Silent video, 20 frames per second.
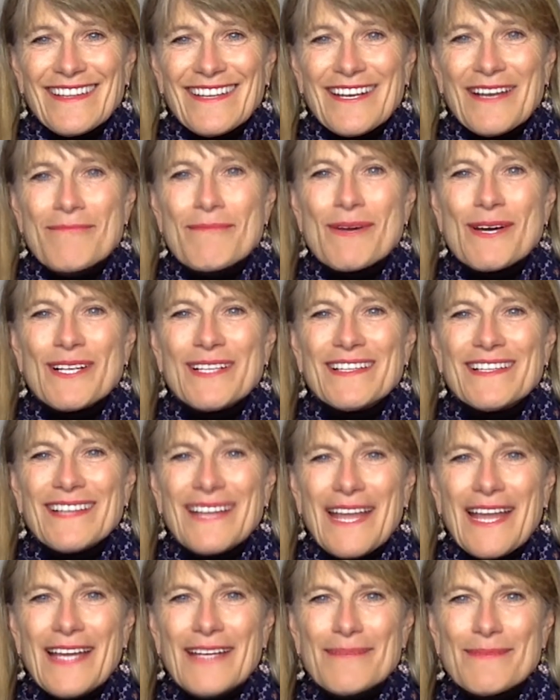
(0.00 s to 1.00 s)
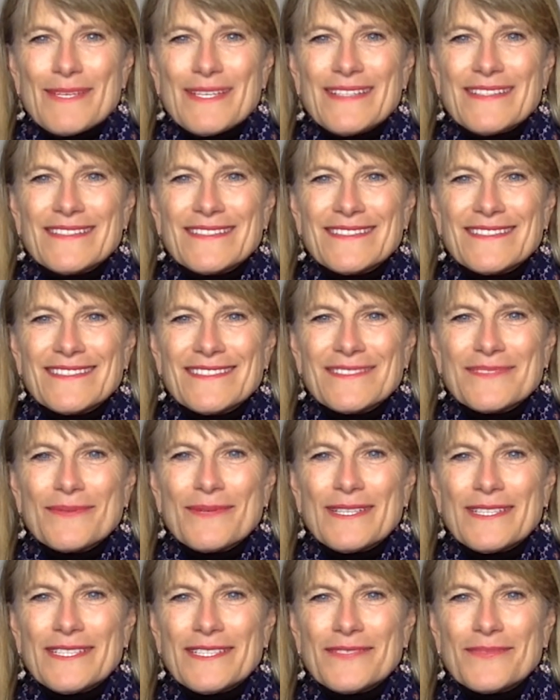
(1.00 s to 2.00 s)
Amal Academy's
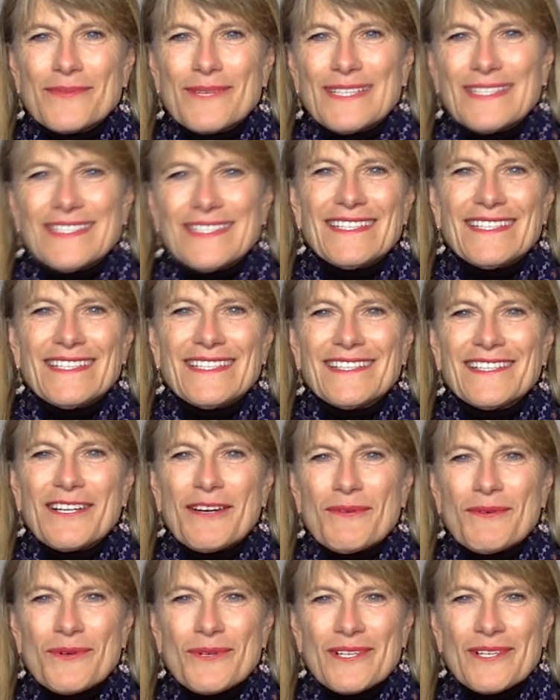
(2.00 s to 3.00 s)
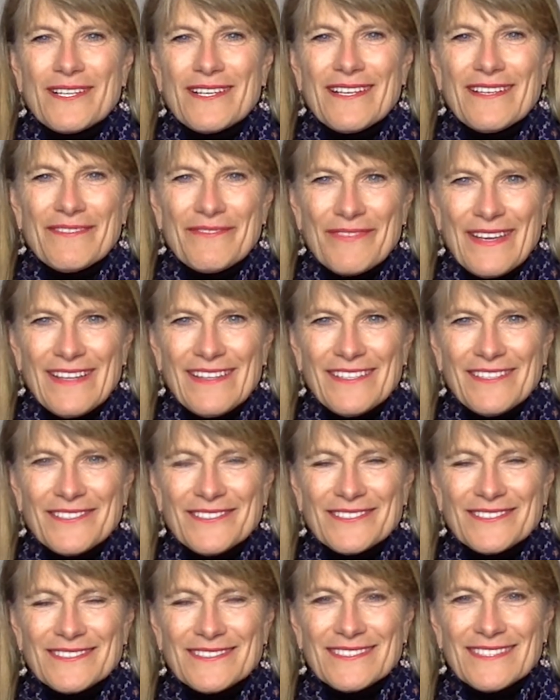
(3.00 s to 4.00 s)
2020 cohort of
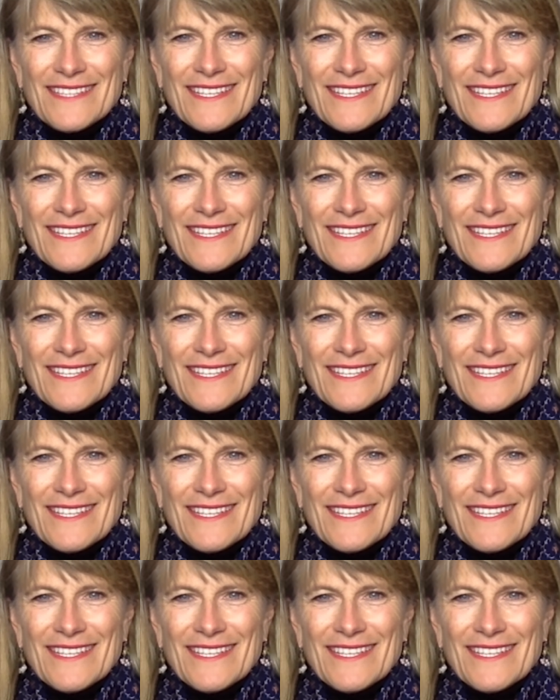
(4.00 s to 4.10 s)
fellows.